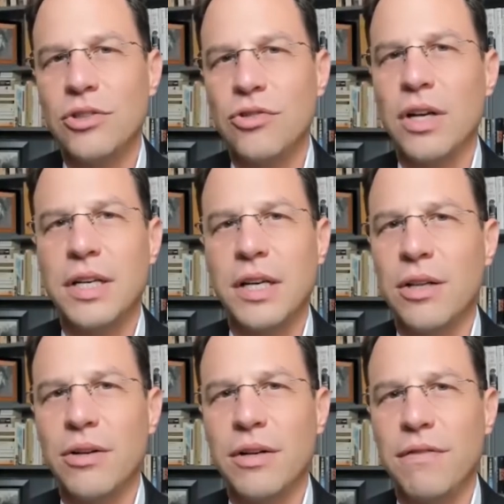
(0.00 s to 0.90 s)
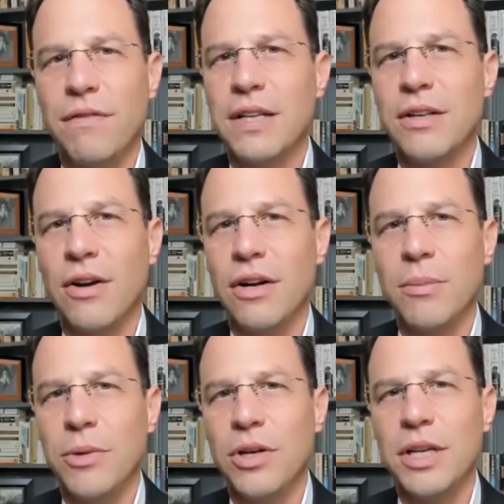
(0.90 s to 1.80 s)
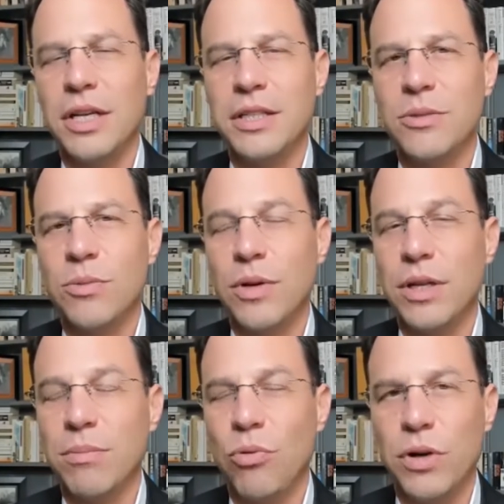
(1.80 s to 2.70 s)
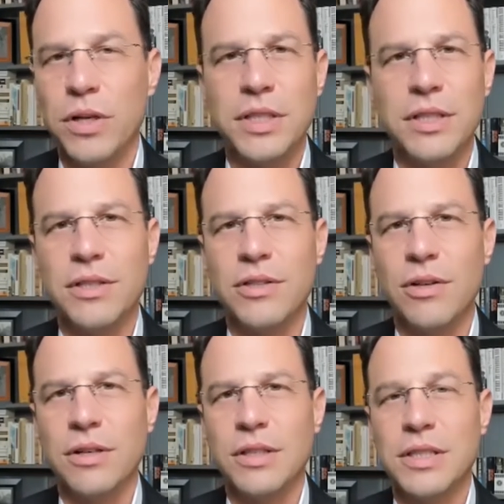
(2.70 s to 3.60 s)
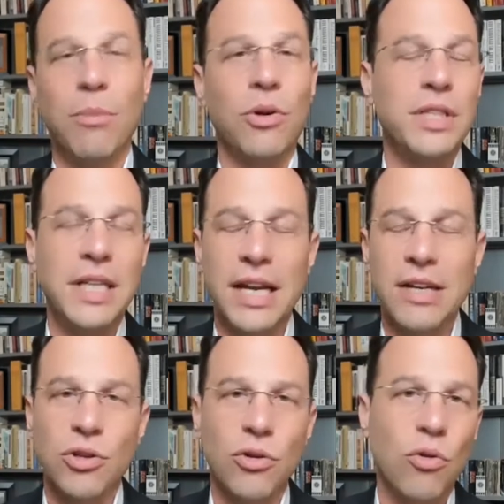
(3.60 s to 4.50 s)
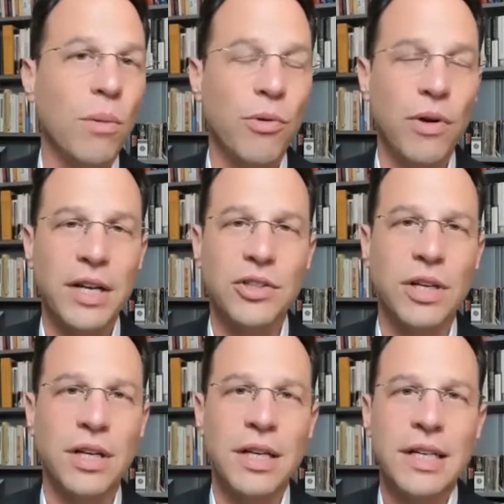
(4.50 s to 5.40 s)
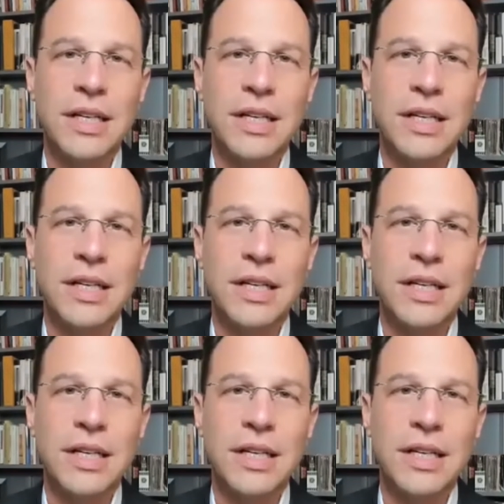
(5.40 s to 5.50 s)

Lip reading: drug dealer infecting our communities with poisons or some multinational corporation